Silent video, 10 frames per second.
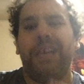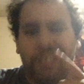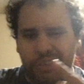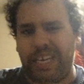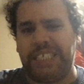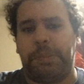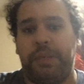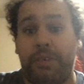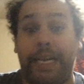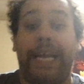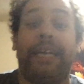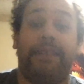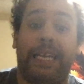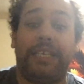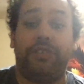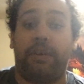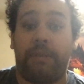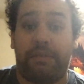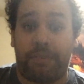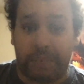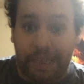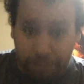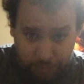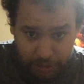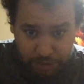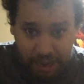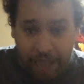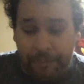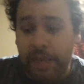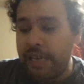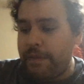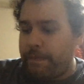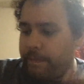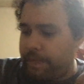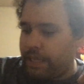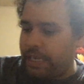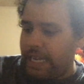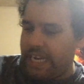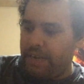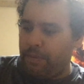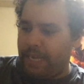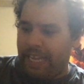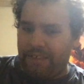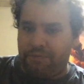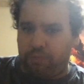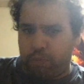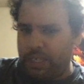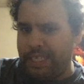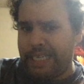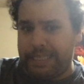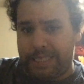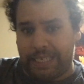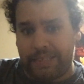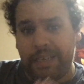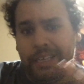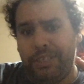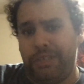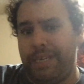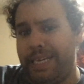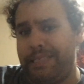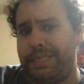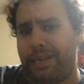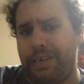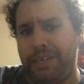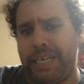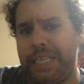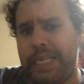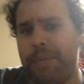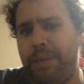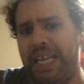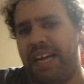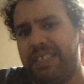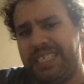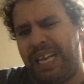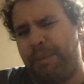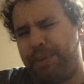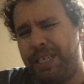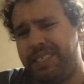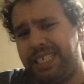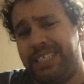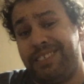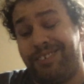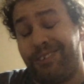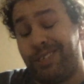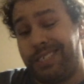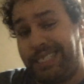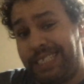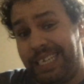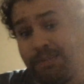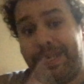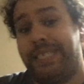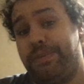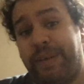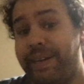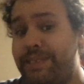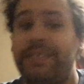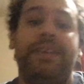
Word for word: You guys have been great, and thank you so much for giving me your time. Anyway, what do you guys think? Do you guys are you guys gonna be on Team PlayStation or Team Xbox?